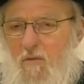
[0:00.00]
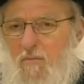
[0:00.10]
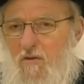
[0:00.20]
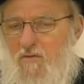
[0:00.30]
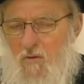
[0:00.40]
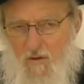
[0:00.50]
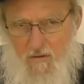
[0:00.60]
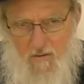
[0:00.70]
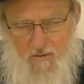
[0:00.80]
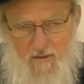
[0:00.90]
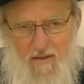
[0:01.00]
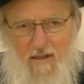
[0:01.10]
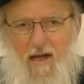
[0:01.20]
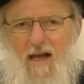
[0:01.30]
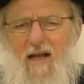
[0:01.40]
builds an altar,
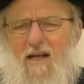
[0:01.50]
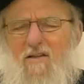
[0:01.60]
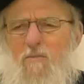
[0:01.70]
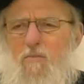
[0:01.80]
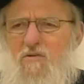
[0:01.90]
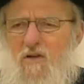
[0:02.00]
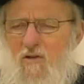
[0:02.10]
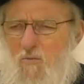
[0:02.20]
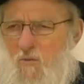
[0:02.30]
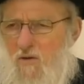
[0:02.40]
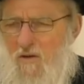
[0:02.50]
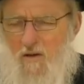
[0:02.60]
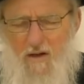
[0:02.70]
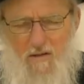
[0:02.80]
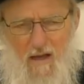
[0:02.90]
and he puts on the wood
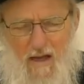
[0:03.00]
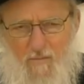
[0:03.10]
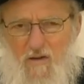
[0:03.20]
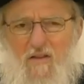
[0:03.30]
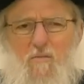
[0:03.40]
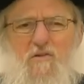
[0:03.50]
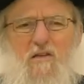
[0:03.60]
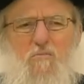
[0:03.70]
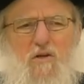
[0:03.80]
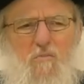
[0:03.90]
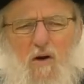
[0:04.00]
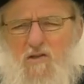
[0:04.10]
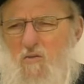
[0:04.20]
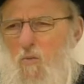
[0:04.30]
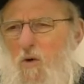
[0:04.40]
and the animal, and he says, bring
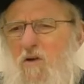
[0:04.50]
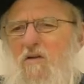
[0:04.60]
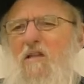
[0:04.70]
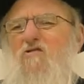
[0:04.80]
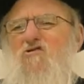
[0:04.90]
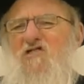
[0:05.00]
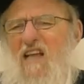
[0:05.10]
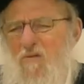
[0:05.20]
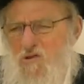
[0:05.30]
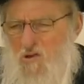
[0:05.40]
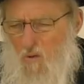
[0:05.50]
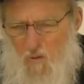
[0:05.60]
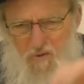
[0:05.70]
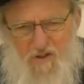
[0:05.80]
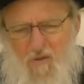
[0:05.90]
buckets of water. They douse the
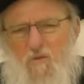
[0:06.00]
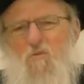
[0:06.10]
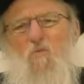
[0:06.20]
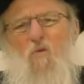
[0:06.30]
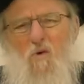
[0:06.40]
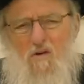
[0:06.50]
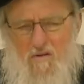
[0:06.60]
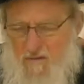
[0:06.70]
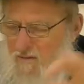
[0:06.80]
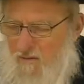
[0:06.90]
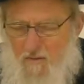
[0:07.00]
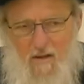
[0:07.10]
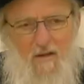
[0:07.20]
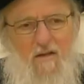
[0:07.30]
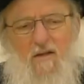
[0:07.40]
whole thing with water. You
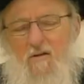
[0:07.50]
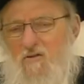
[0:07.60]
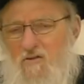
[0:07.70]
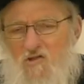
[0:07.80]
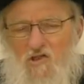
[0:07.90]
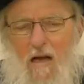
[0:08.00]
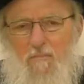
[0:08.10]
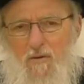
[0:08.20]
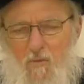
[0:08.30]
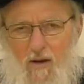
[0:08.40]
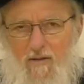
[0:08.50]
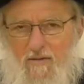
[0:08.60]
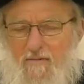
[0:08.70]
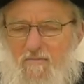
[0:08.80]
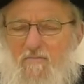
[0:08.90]
know, it's sopping wet.
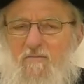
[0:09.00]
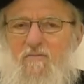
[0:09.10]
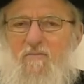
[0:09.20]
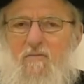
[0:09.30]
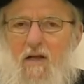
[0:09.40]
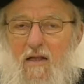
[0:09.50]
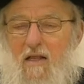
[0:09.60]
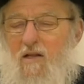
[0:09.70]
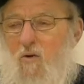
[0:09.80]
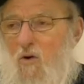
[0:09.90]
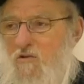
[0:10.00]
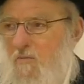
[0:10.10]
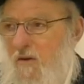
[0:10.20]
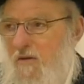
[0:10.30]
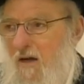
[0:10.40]
And then he calls
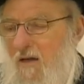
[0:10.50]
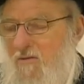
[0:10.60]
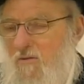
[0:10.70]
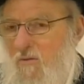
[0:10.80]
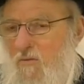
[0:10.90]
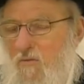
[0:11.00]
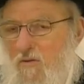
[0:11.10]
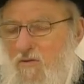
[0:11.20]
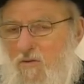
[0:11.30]
upon God to